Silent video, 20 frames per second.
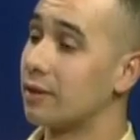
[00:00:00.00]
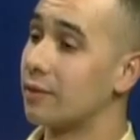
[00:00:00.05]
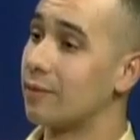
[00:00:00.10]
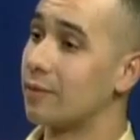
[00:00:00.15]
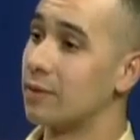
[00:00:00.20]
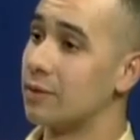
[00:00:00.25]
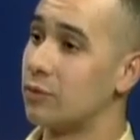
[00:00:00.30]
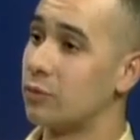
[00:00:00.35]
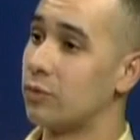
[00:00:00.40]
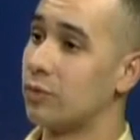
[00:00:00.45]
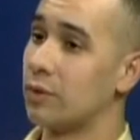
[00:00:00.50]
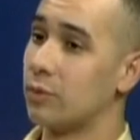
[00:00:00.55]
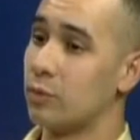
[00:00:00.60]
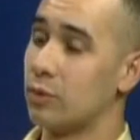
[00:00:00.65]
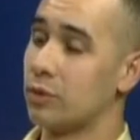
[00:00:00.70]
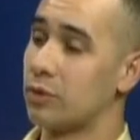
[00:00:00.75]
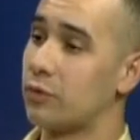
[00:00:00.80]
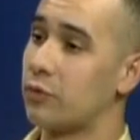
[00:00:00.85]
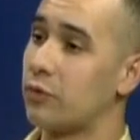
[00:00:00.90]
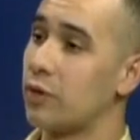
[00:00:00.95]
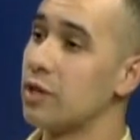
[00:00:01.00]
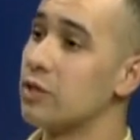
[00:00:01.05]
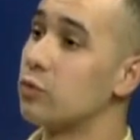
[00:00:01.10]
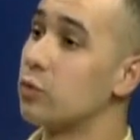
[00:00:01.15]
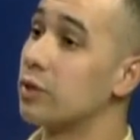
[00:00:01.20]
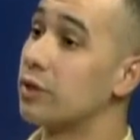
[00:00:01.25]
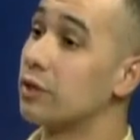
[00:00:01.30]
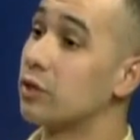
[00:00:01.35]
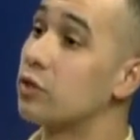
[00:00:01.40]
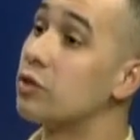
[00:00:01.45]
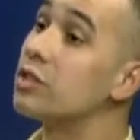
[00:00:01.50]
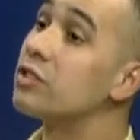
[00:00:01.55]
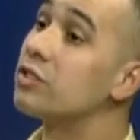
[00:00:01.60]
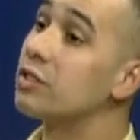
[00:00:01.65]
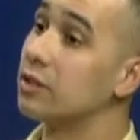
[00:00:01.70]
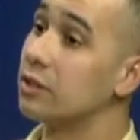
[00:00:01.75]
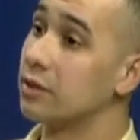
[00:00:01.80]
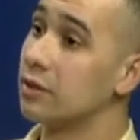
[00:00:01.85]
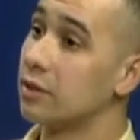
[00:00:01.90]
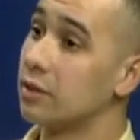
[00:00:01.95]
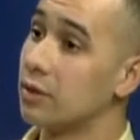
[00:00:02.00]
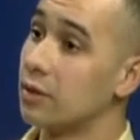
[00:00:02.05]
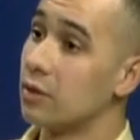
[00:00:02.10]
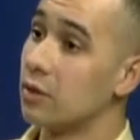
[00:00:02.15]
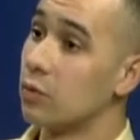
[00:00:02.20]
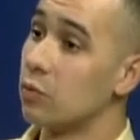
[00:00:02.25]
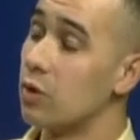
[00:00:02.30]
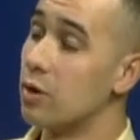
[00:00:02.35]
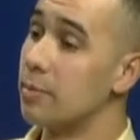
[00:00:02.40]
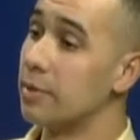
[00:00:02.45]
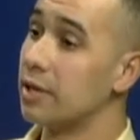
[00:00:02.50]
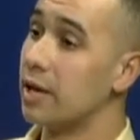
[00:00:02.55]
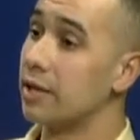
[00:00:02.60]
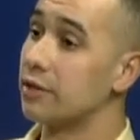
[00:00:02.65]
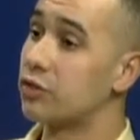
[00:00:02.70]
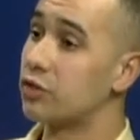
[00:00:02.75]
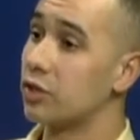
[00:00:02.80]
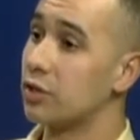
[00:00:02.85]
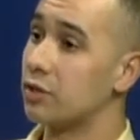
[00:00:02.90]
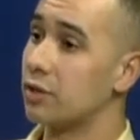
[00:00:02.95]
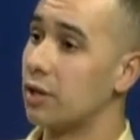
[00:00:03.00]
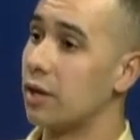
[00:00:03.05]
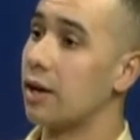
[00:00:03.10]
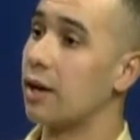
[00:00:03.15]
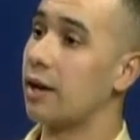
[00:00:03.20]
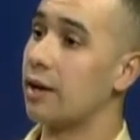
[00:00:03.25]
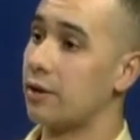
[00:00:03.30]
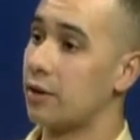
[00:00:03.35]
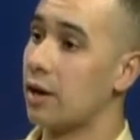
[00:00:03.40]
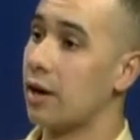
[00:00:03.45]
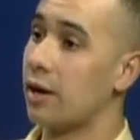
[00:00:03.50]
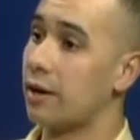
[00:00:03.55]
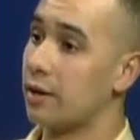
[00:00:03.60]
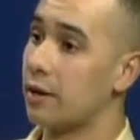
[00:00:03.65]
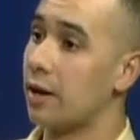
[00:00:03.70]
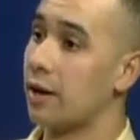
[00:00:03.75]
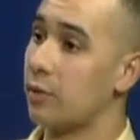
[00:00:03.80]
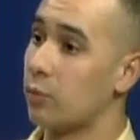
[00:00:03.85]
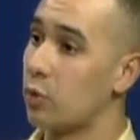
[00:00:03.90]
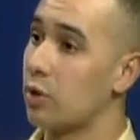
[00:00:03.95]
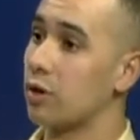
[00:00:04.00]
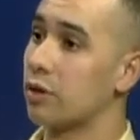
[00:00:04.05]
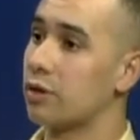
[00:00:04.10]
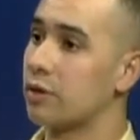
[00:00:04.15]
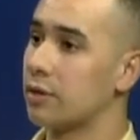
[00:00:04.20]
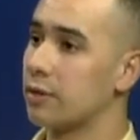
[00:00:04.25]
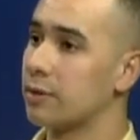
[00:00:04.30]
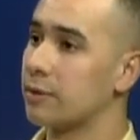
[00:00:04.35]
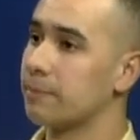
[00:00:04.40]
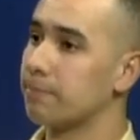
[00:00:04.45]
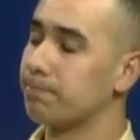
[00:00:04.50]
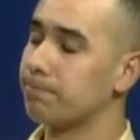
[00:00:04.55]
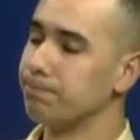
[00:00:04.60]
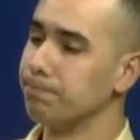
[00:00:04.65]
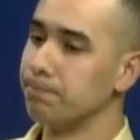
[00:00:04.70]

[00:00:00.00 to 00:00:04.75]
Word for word: is, was friends with a Christian yeah. woman at church at, at, at, work. Yeah.